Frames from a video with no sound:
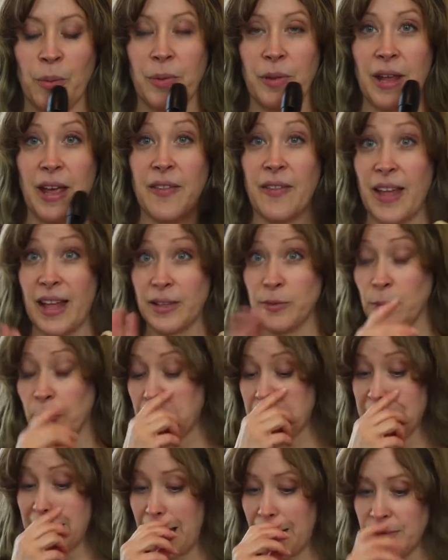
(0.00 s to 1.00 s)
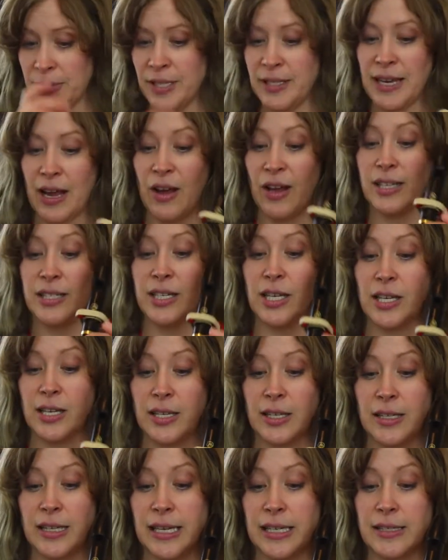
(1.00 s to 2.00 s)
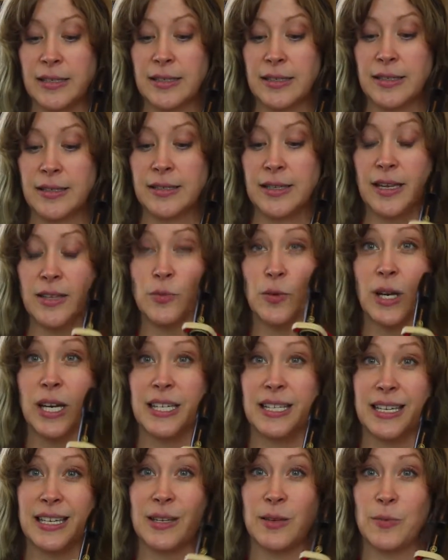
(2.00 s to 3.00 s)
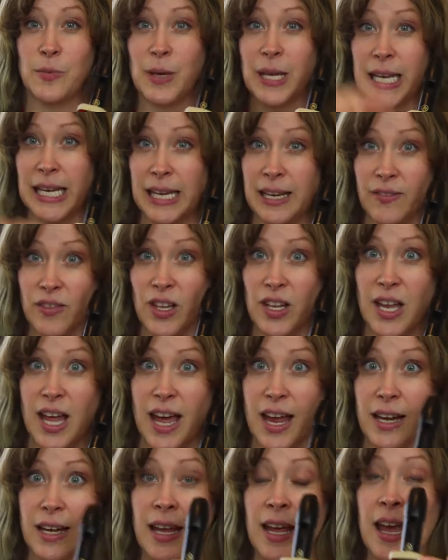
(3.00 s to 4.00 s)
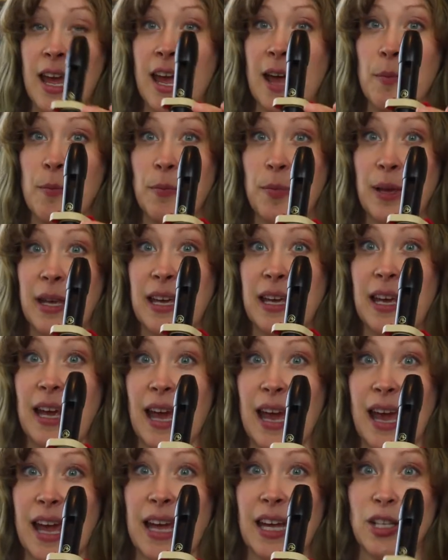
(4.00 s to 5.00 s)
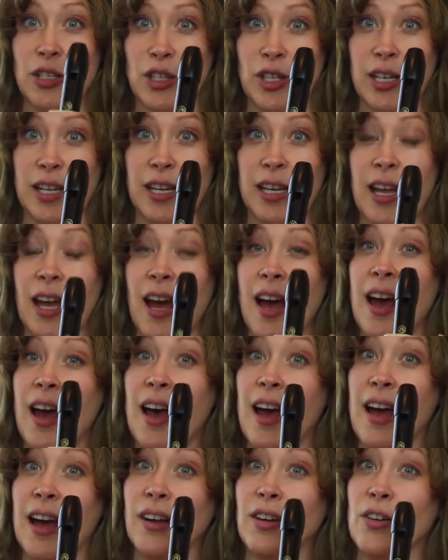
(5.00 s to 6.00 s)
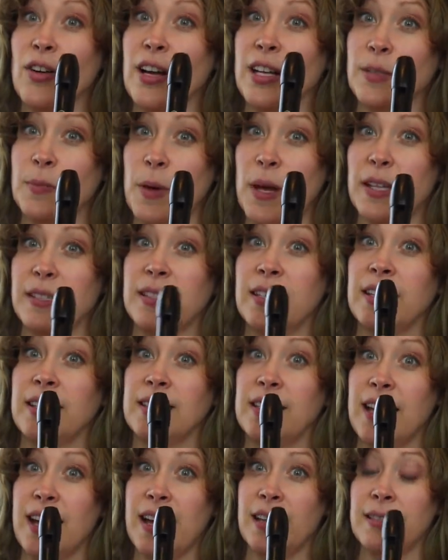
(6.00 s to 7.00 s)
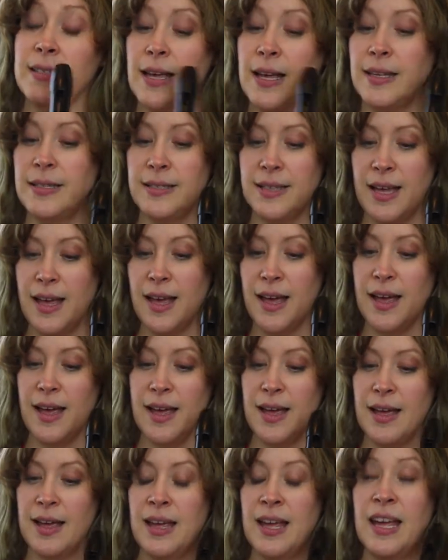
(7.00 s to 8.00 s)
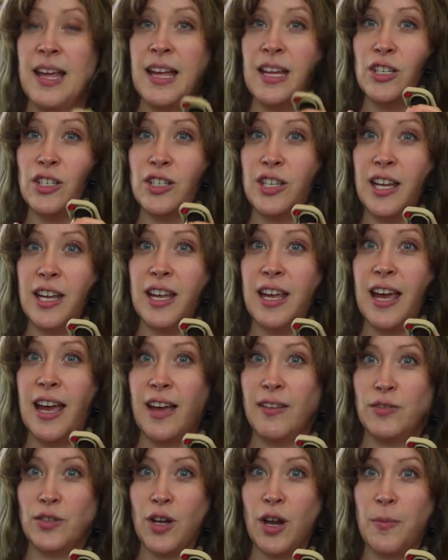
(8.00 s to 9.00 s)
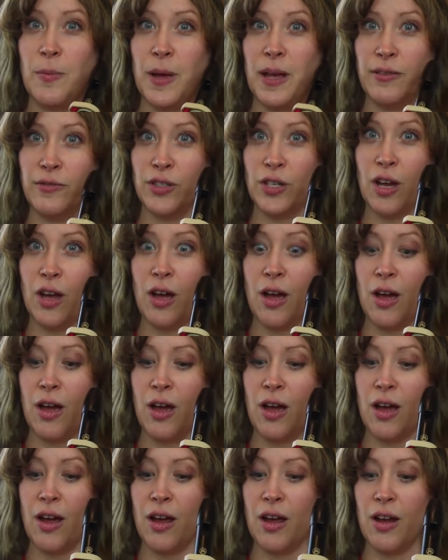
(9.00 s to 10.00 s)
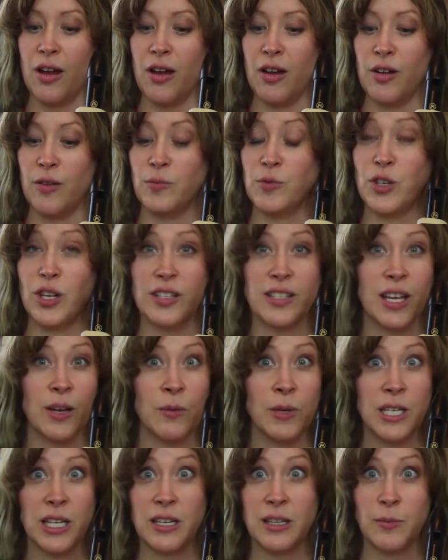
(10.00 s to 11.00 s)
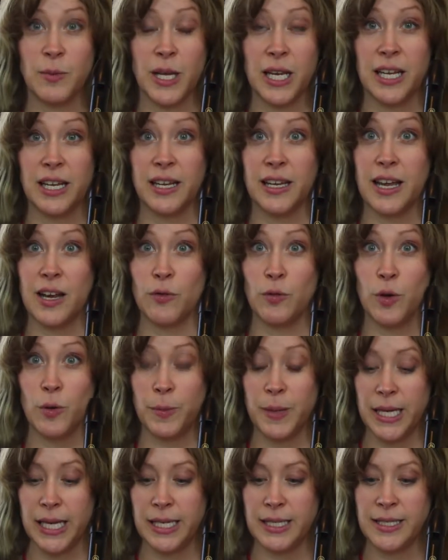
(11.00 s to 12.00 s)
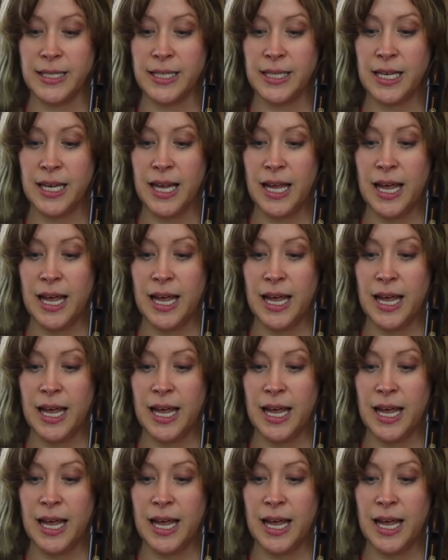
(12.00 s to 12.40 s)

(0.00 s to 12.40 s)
And that's where we stopped. Now it does what it did at the beginning of the line. B, A, G, cross buns, da, da, da, G, F sharp, F sharp. Just like we did at the beginning, it kind of repeats.